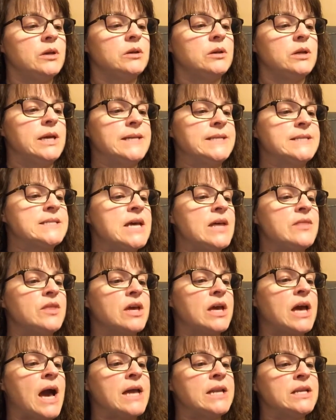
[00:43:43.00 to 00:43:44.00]
Inside the
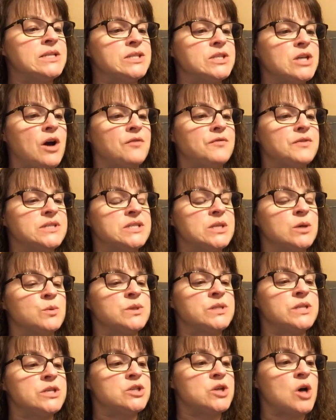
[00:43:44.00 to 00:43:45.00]
guidance office, there
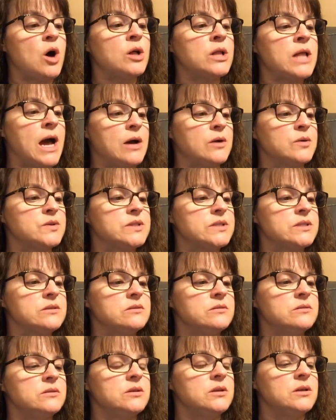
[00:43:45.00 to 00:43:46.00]
was a dollhouse.
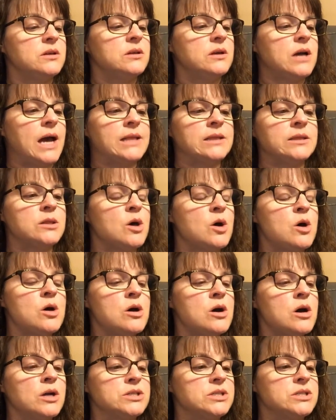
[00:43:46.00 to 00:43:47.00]
I
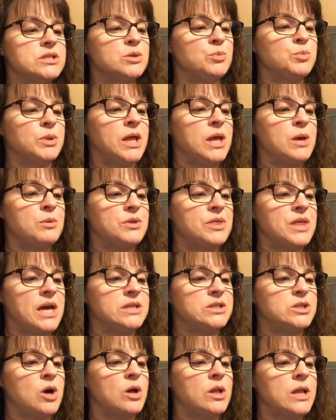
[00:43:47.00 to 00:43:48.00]
longed to play with
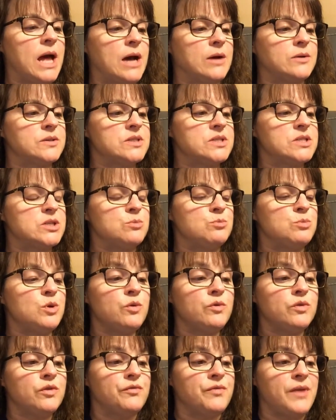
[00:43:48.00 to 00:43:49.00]
that dollhouse, to
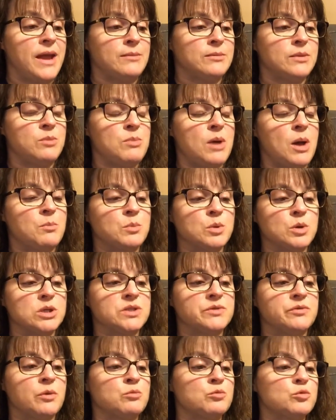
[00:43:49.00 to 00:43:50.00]
move the family
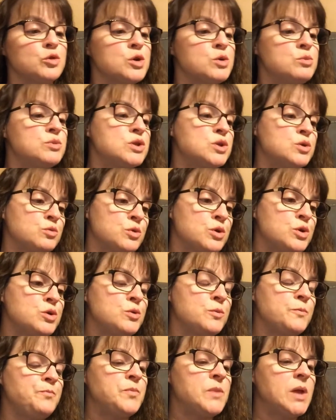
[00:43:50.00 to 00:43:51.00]
members from room to
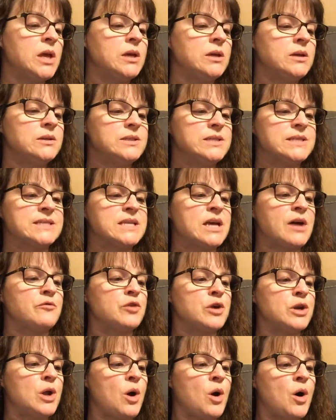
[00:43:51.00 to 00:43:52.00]
room,
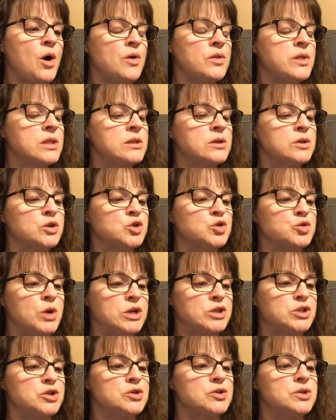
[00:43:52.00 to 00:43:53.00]
discovering all the little
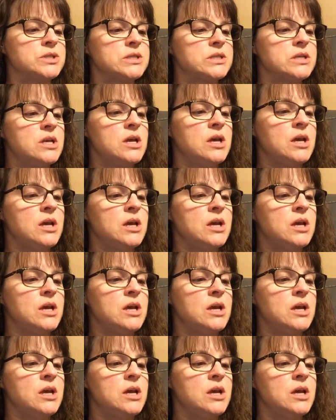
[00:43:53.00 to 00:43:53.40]
treasures.